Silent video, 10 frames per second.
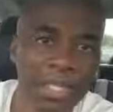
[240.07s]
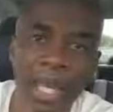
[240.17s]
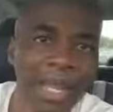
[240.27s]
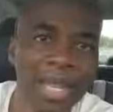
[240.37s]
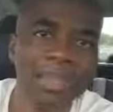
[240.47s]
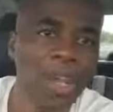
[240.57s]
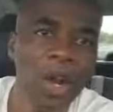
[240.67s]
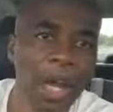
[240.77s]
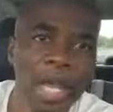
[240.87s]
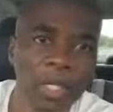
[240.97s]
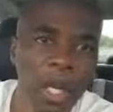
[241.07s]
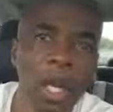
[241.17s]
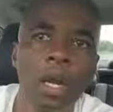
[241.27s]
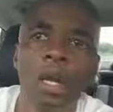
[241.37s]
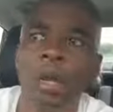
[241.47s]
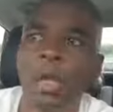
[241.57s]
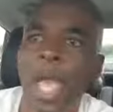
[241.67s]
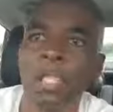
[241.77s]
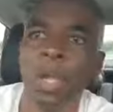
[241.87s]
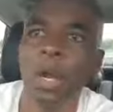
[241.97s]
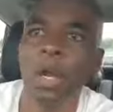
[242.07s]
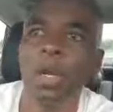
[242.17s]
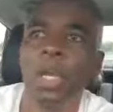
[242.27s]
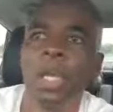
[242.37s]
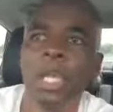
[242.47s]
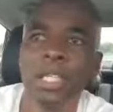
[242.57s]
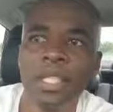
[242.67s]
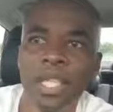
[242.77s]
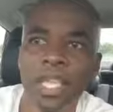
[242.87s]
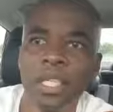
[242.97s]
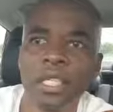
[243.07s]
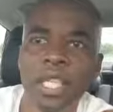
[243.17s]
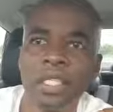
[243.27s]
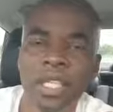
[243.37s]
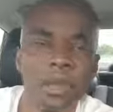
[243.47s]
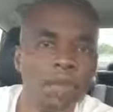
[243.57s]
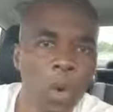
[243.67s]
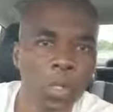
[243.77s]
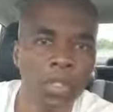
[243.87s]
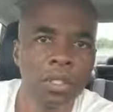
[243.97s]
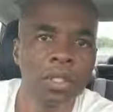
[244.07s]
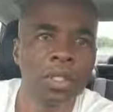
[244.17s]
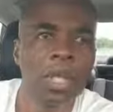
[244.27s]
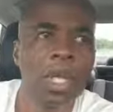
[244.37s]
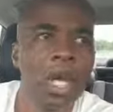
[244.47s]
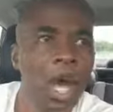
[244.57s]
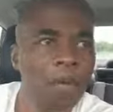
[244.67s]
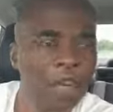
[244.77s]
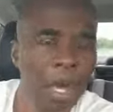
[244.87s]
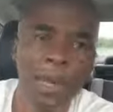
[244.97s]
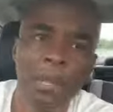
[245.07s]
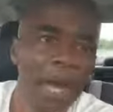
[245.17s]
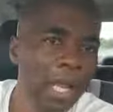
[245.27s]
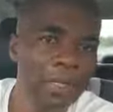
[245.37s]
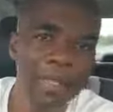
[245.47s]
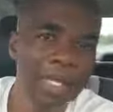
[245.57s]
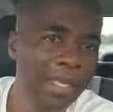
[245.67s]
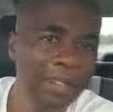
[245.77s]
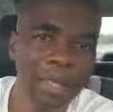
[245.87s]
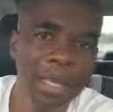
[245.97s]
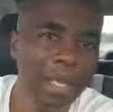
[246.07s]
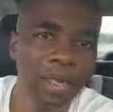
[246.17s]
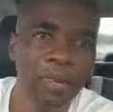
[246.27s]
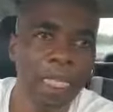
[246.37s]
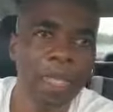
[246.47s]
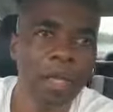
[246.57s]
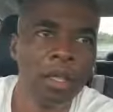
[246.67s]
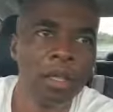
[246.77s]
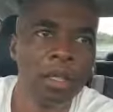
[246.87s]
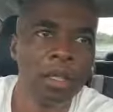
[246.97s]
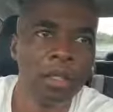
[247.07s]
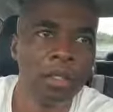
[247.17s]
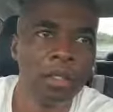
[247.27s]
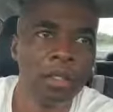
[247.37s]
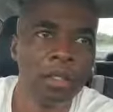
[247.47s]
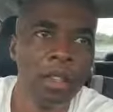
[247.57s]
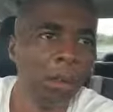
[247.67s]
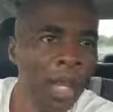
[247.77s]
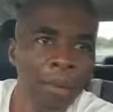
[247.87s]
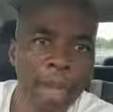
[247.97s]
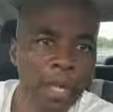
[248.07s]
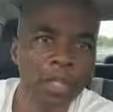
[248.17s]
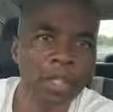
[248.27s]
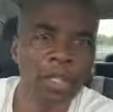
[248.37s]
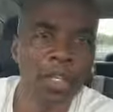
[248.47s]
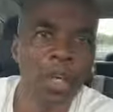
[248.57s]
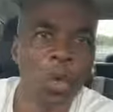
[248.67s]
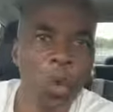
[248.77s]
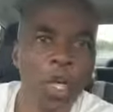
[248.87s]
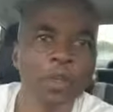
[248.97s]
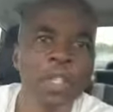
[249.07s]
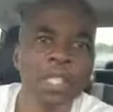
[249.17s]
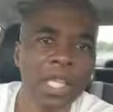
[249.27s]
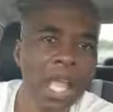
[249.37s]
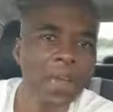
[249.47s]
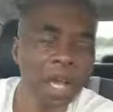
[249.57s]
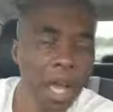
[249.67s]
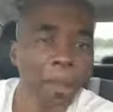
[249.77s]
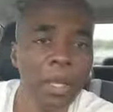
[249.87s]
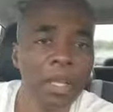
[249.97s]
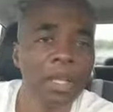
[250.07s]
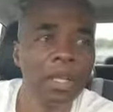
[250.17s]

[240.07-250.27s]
not HR. HR is the enforcers of company policy. That's it. The plant manager works for the same company